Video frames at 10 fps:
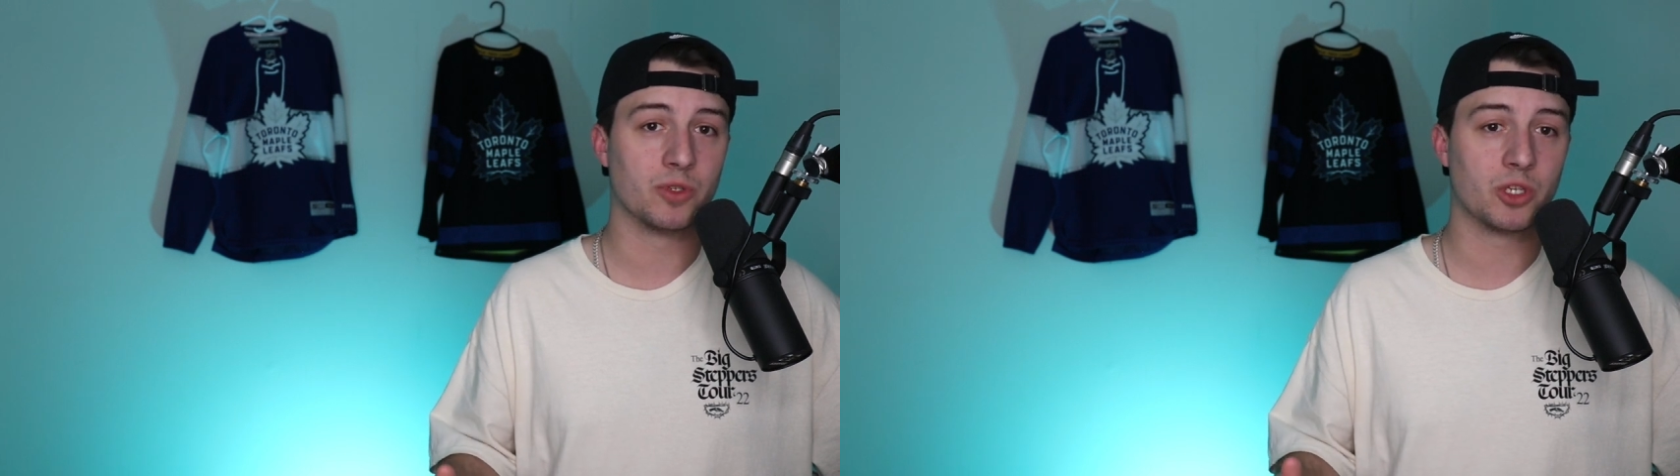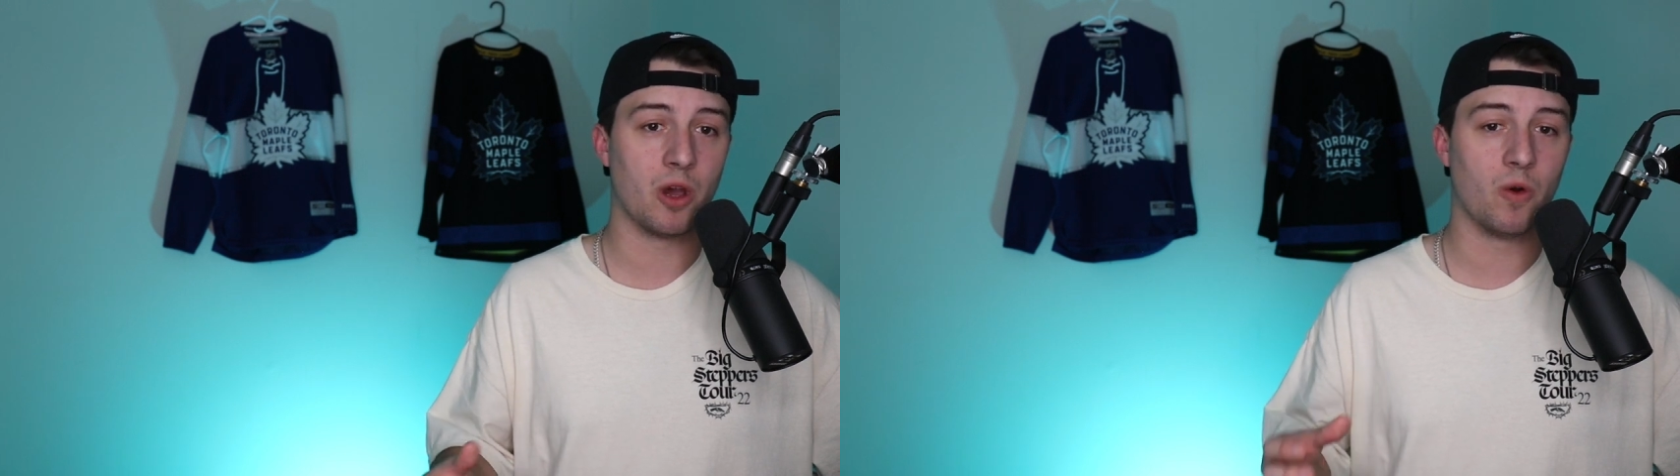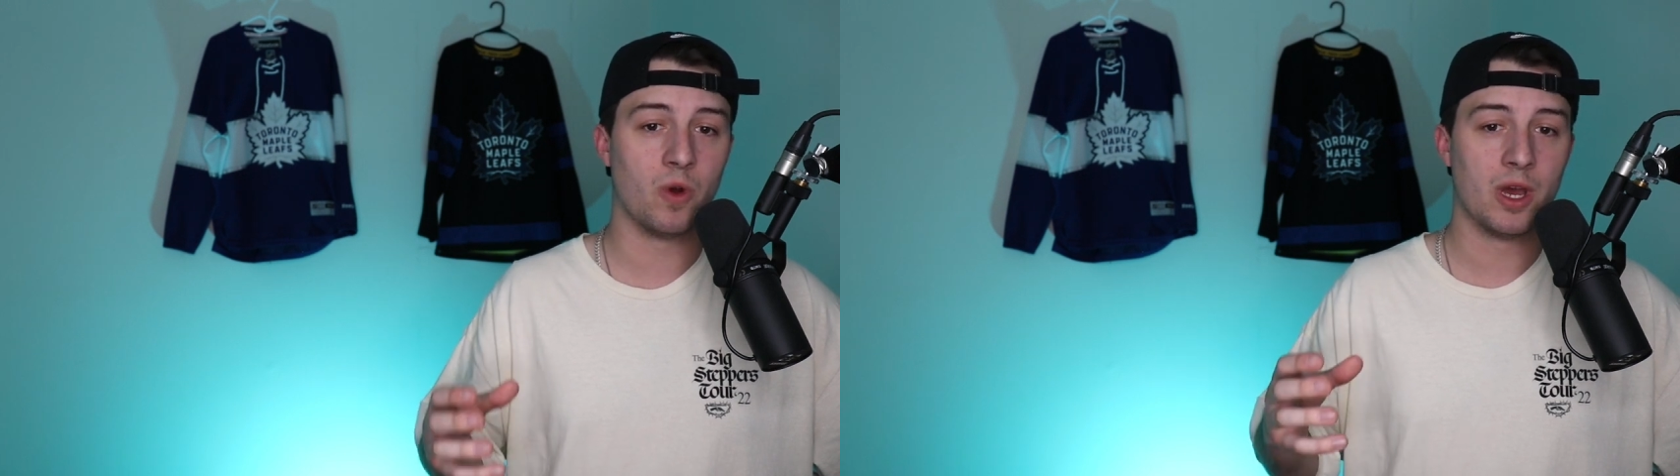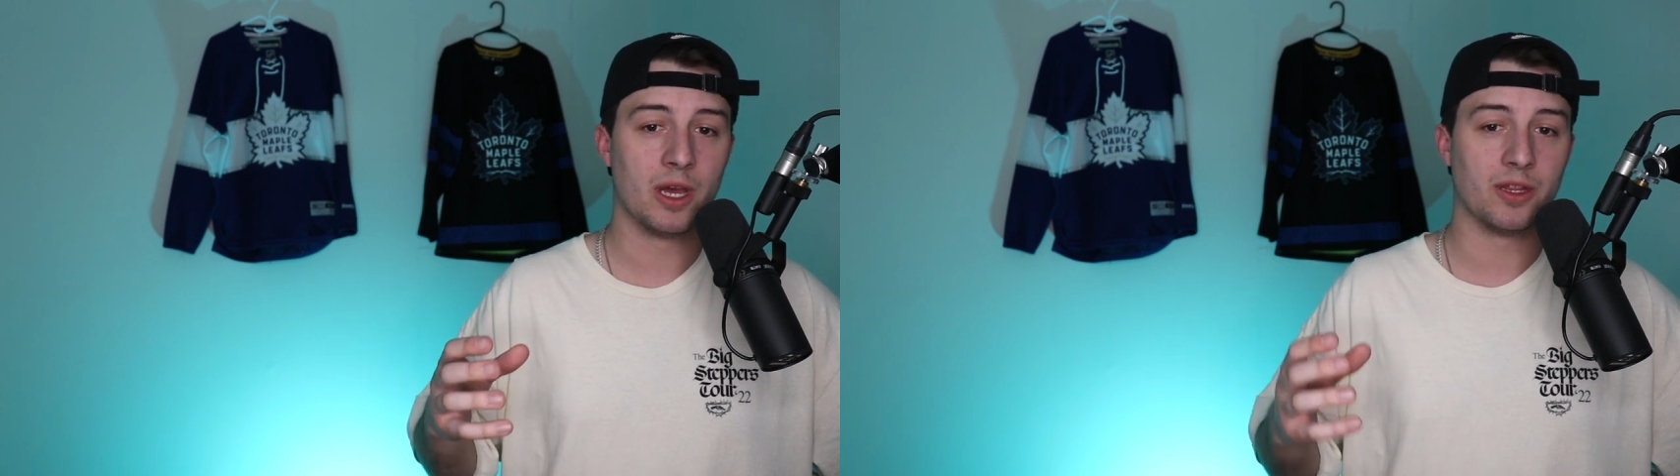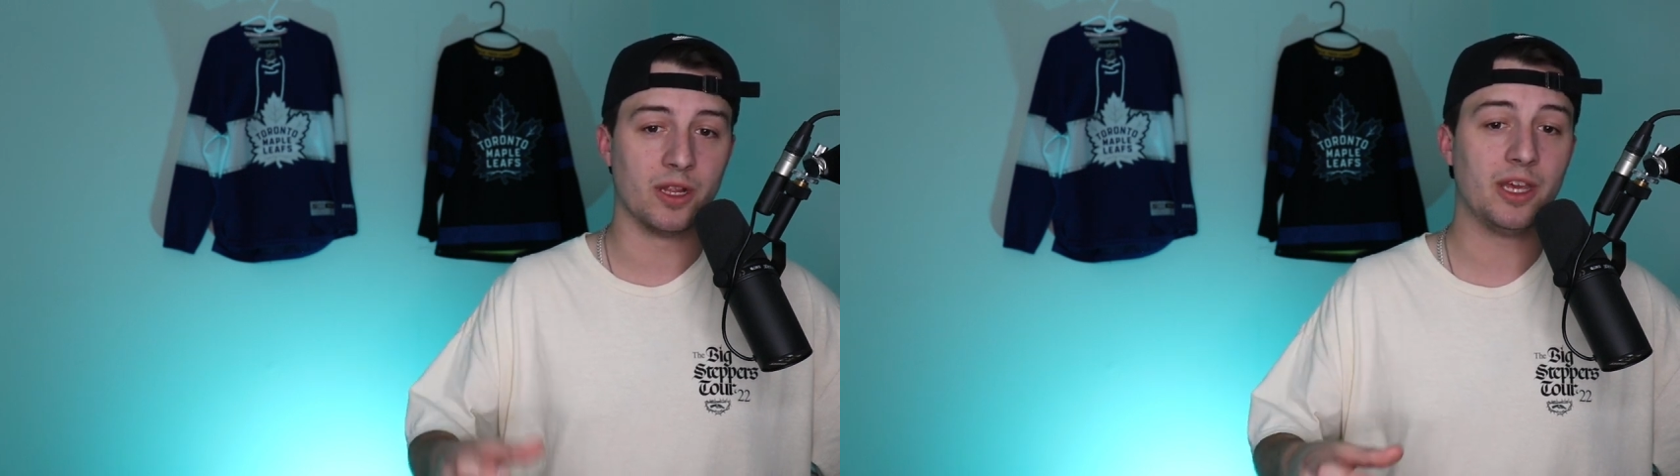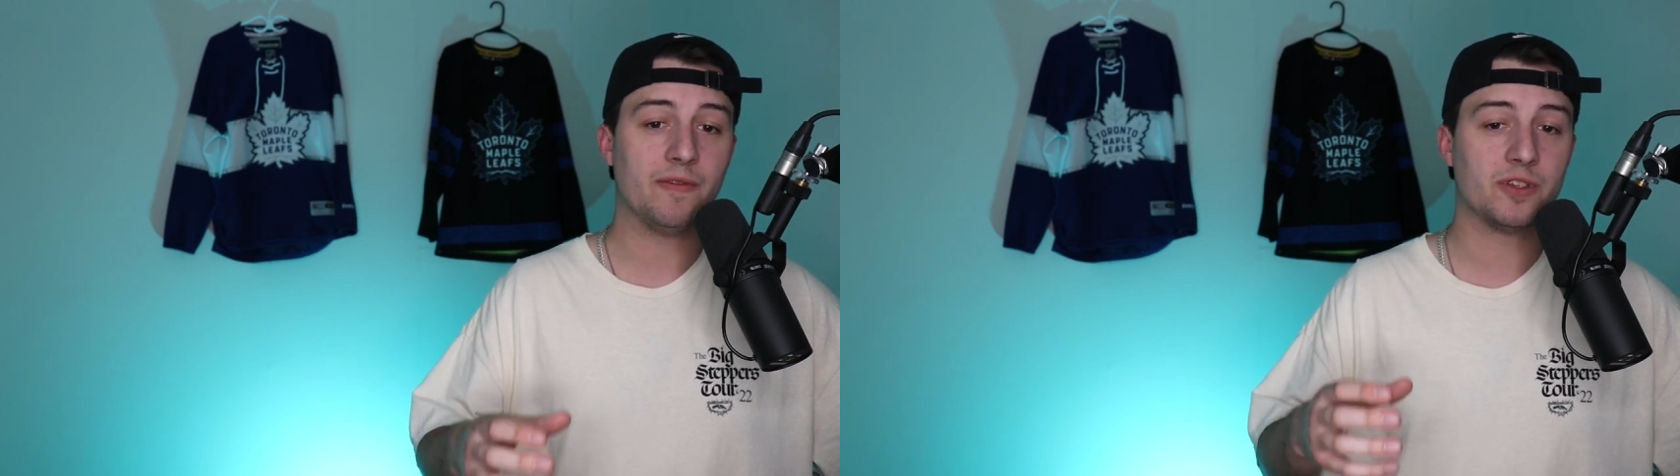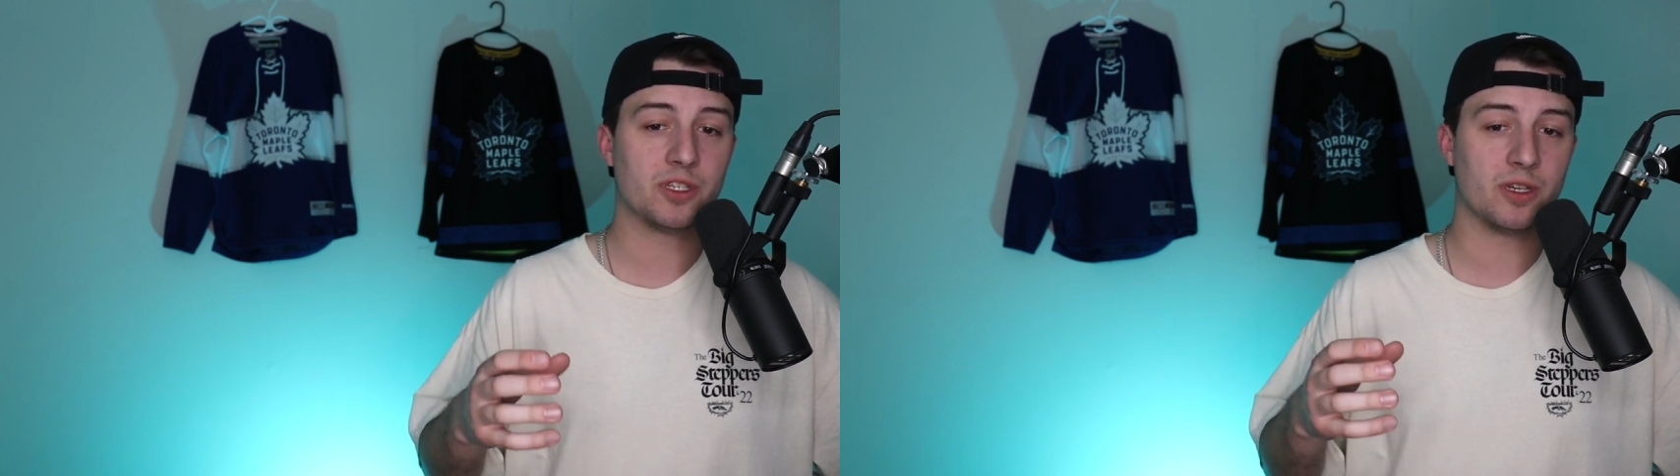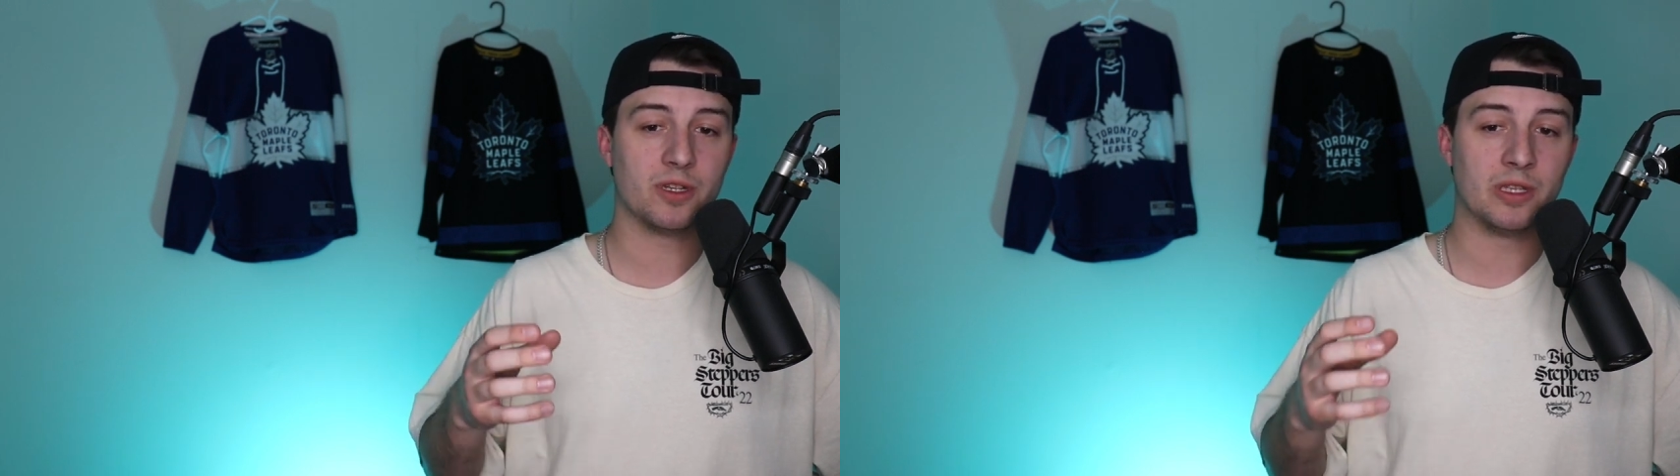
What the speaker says: So The Leafs